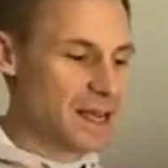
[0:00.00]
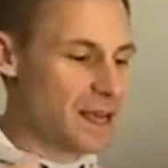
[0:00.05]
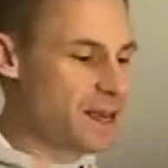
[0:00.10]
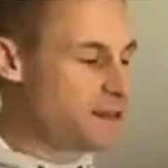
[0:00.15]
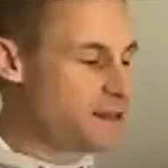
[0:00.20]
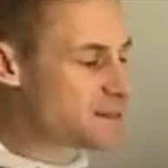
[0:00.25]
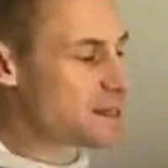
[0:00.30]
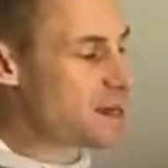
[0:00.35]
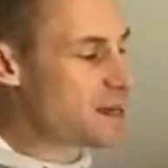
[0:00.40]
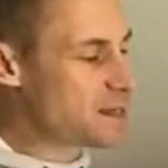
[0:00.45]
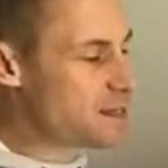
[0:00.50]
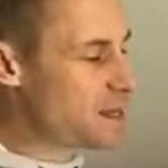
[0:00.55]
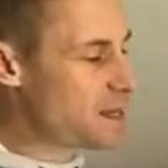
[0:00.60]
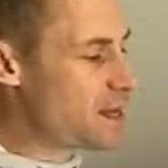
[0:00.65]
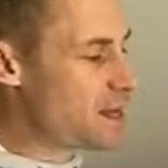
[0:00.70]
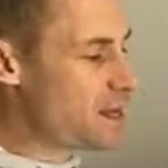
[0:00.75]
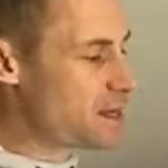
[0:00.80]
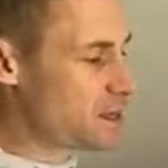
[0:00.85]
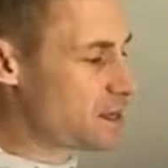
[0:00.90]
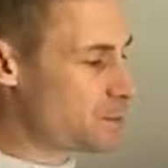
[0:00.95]
He said that
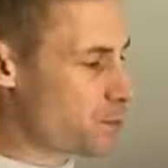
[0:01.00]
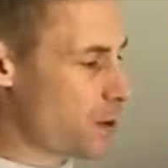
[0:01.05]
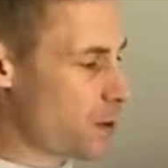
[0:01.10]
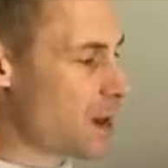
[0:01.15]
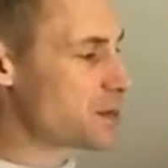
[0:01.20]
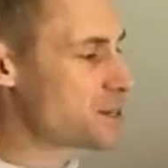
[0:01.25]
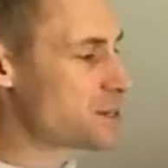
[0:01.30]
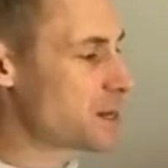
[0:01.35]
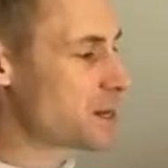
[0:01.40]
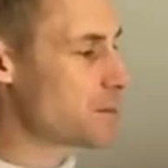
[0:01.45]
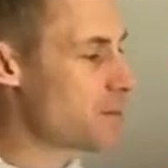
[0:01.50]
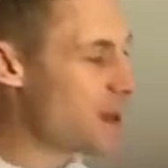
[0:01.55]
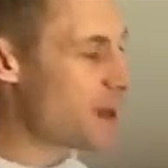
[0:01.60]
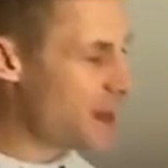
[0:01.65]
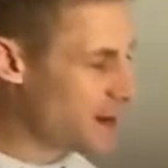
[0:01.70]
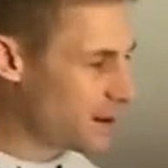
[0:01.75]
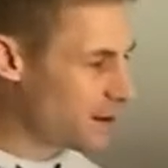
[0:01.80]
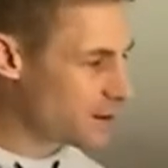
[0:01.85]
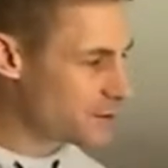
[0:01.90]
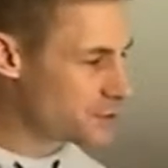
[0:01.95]
he could project
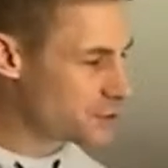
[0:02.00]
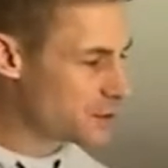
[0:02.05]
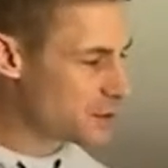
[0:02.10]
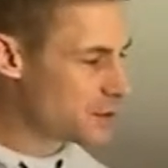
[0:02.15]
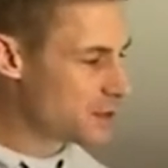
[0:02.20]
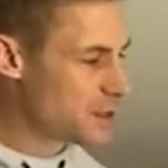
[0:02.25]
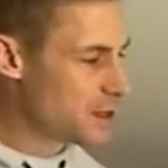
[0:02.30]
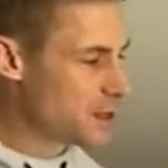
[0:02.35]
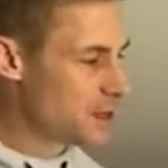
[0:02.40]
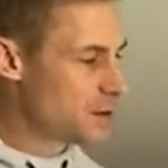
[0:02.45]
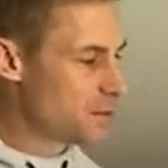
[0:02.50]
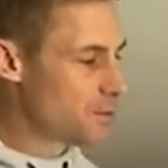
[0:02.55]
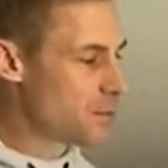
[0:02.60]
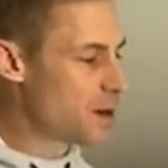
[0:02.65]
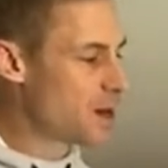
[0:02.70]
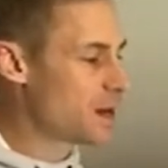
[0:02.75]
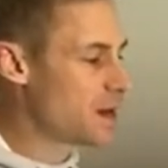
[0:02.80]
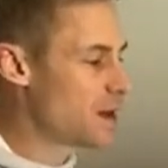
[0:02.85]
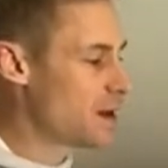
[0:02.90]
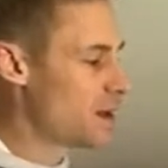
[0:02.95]
manage,
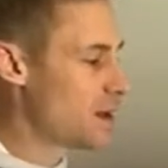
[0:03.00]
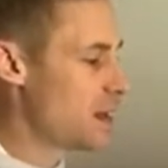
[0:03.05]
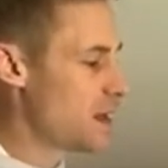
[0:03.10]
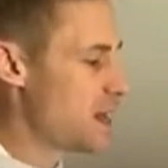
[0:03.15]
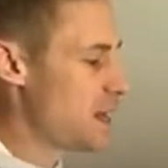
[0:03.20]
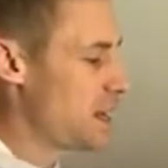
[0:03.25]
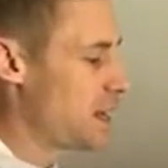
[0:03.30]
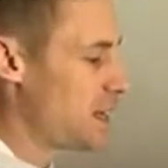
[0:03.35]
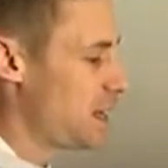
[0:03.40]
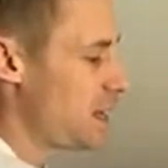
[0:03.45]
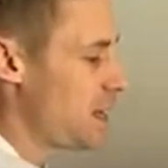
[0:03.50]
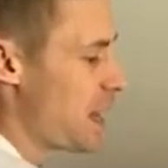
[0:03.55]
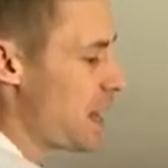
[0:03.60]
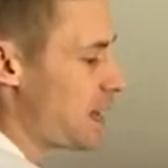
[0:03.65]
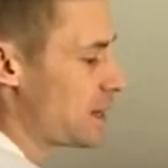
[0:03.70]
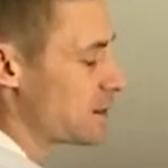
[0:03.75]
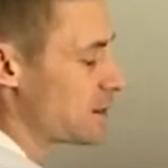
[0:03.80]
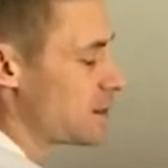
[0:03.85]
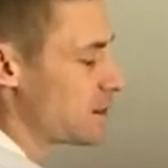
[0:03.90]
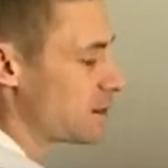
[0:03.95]
but he
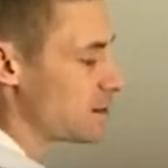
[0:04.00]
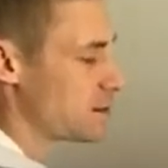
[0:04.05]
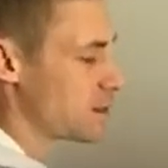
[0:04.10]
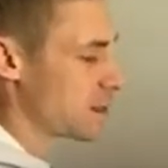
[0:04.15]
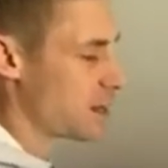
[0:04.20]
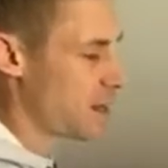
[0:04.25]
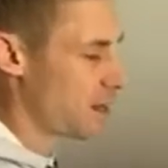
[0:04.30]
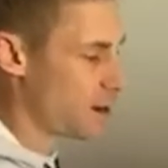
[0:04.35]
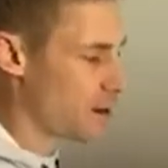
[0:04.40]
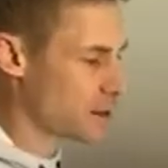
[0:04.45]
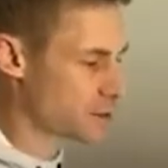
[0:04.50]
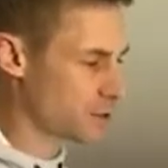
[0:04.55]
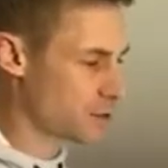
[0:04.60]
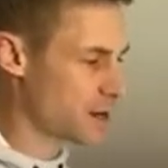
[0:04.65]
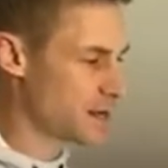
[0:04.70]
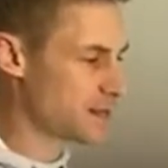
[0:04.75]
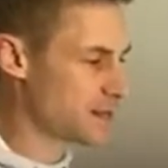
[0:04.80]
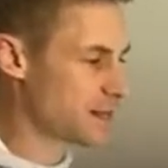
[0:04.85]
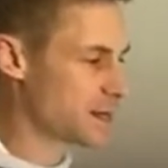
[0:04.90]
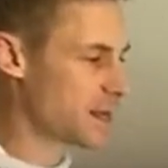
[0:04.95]
had the
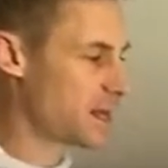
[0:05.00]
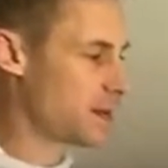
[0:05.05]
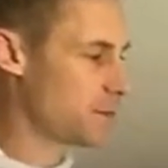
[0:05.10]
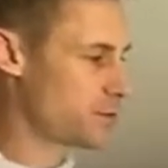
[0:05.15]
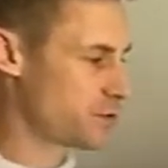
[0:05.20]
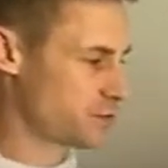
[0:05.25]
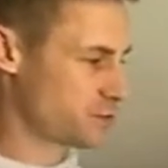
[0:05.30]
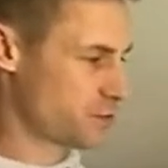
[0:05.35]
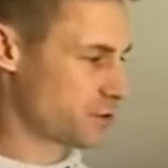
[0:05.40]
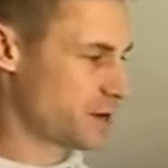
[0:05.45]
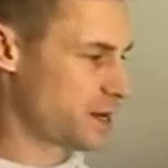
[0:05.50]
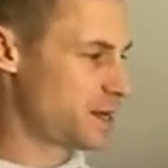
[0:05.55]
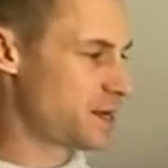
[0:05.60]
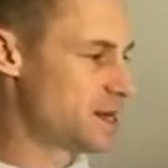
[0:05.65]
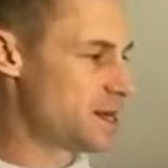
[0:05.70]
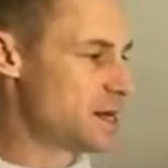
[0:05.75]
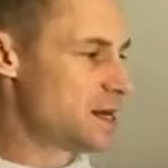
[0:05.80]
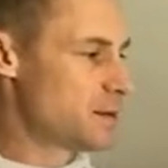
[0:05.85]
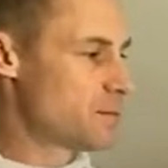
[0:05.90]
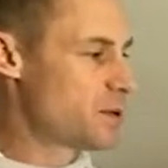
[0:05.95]
character and the chemistry,
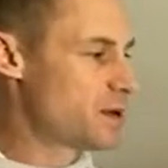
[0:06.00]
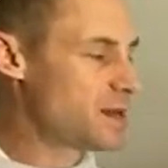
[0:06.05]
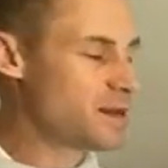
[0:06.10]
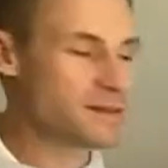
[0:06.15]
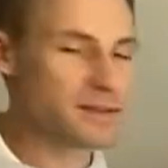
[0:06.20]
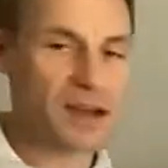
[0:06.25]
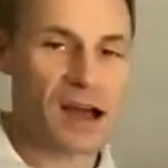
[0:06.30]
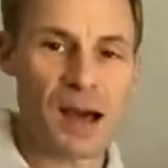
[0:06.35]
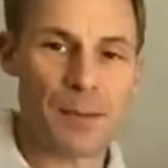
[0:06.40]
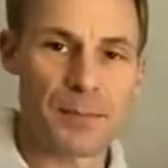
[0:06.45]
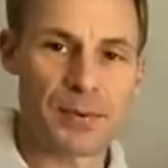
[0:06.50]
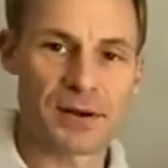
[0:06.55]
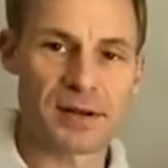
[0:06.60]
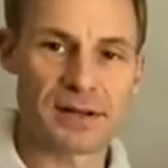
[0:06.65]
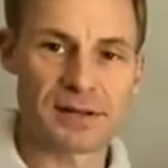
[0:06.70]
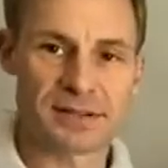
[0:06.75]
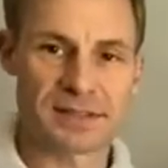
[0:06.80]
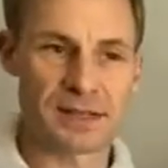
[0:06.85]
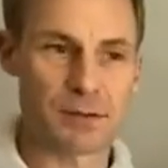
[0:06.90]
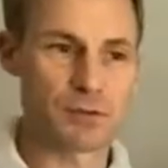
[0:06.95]
but his
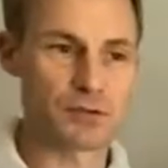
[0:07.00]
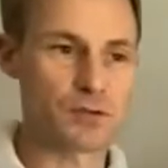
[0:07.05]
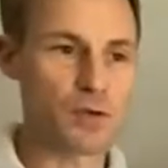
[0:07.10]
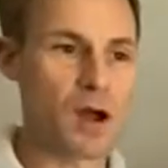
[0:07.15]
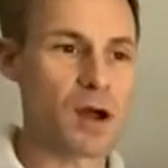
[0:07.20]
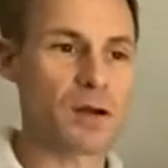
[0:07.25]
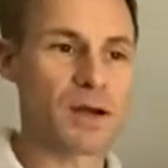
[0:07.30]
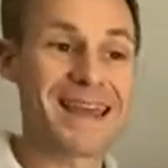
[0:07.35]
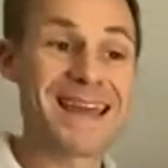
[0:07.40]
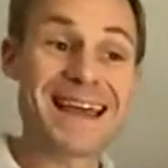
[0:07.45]
competency was wrong.